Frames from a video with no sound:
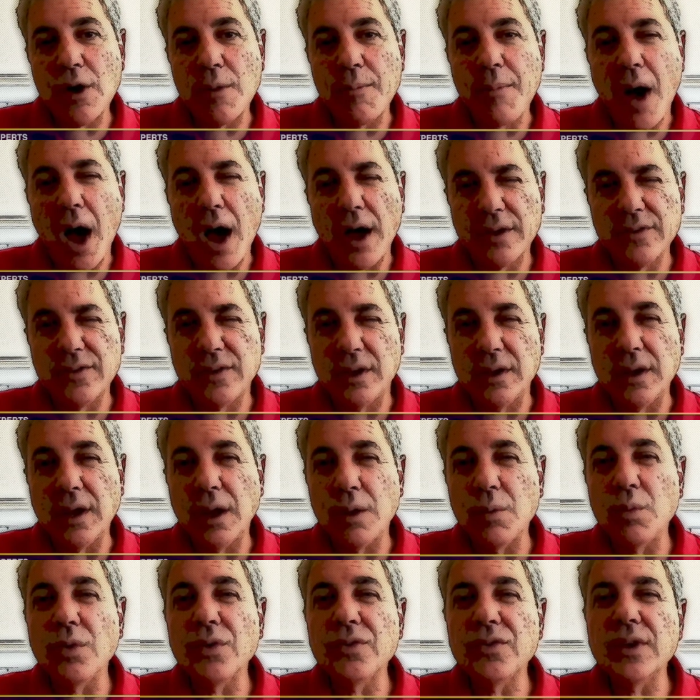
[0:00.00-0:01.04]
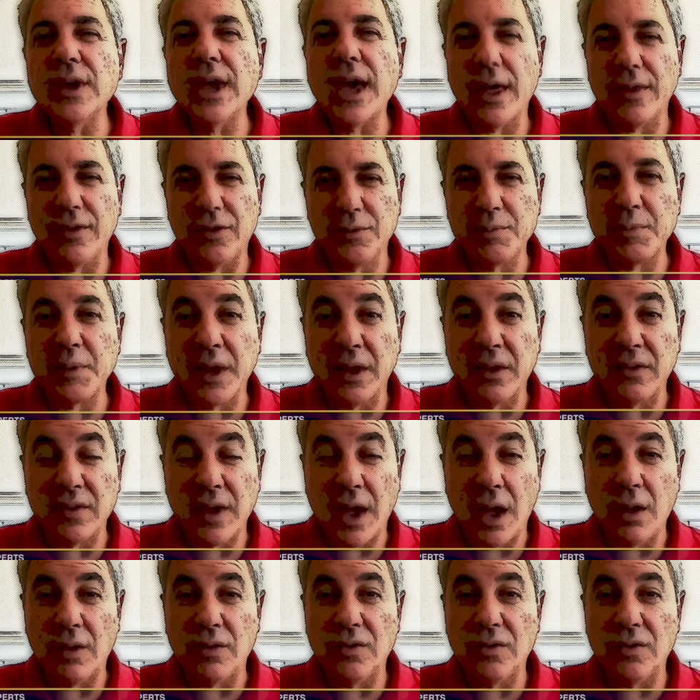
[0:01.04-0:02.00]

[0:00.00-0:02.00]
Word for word: boxing, and we'll see how this plays out.